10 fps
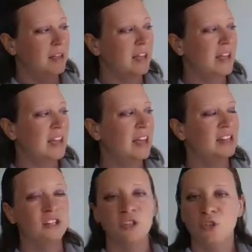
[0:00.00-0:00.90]

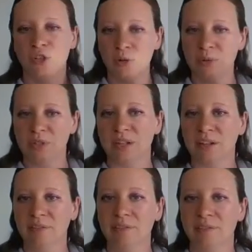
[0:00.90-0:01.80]
And
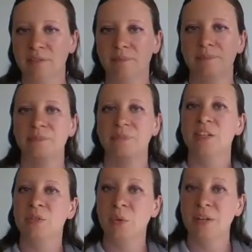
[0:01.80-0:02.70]
Joseph
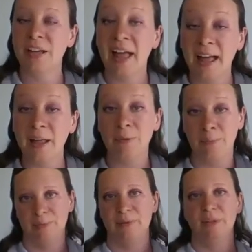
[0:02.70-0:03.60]
is going to
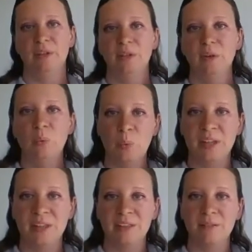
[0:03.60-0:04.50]
help
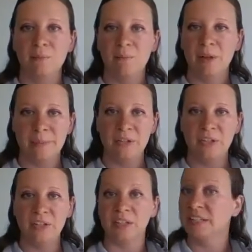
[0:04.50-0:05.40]
with baby
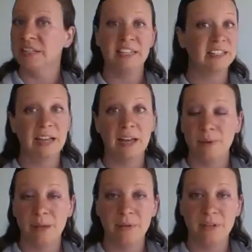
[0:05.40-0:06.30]
Jesus. He's not
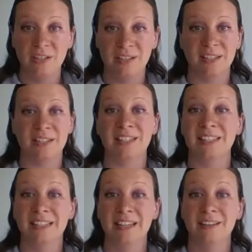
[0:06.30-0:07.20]
baby
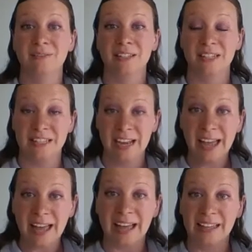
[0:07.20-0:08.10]
Jesus's
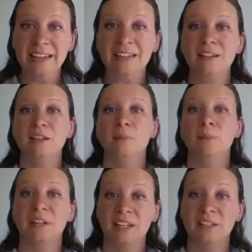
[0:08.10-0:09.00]
dad,
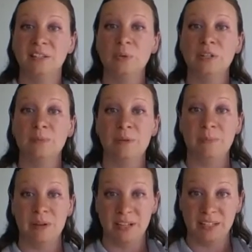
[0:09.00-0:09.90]
but he is going to be
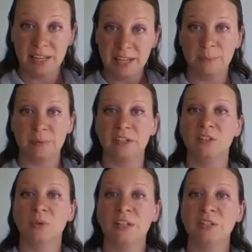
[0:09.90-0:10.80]
Mary's husband, and
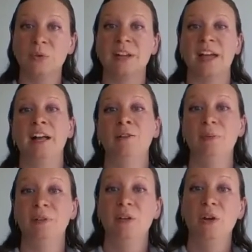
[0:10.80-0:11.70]
so he's going to help
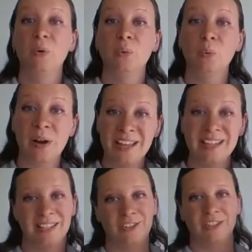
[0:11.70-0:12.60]

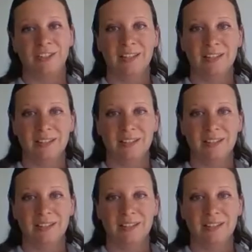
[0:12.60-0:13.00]
raise Jesus.